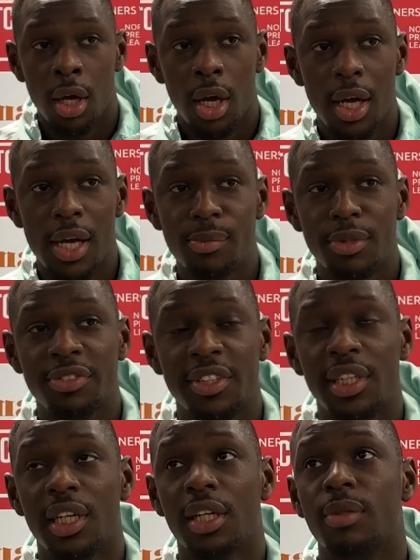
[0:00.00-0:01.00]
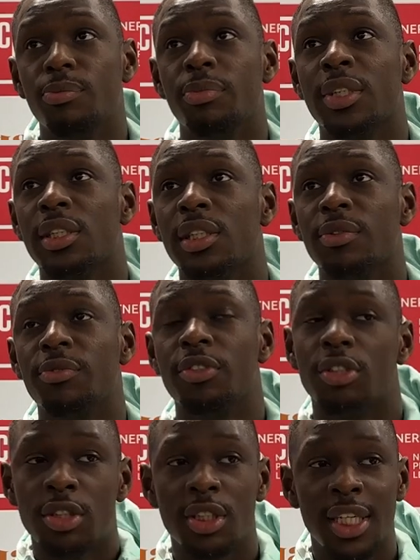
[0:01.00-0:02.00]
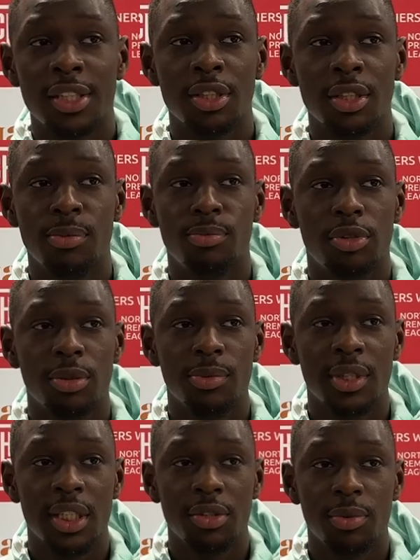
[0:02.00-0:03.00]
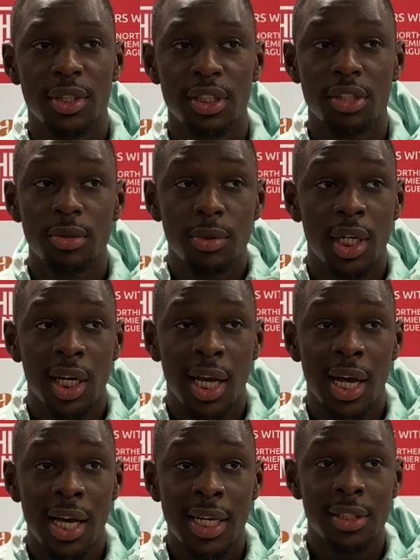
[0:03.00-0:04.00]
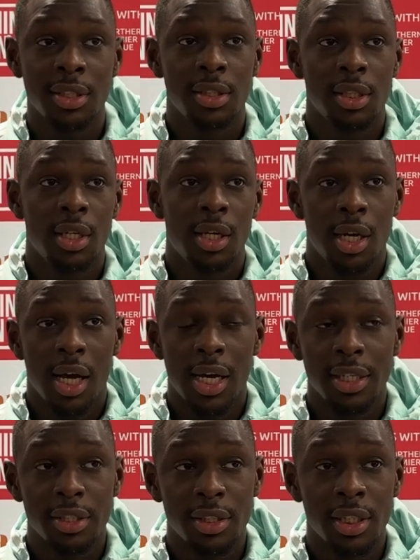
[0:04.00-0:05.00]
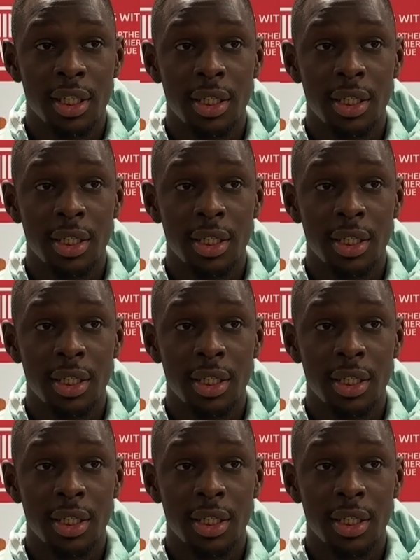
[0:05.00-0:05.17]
I think I can bring an enthusiasm, someone that's willing to work hard and